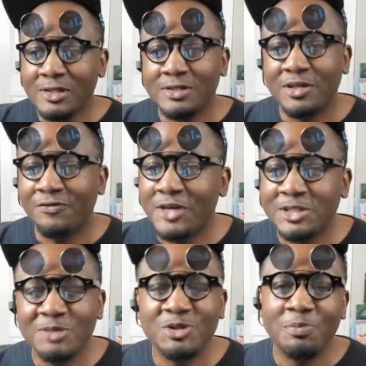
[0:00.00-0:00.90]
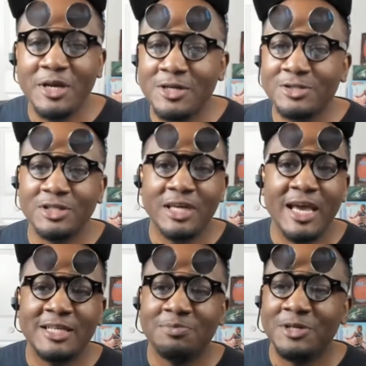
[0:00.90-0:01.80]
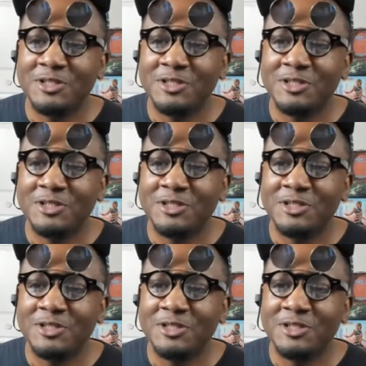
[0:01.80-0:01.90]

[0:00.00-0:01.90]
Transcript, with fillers: to fetch up spells and cast big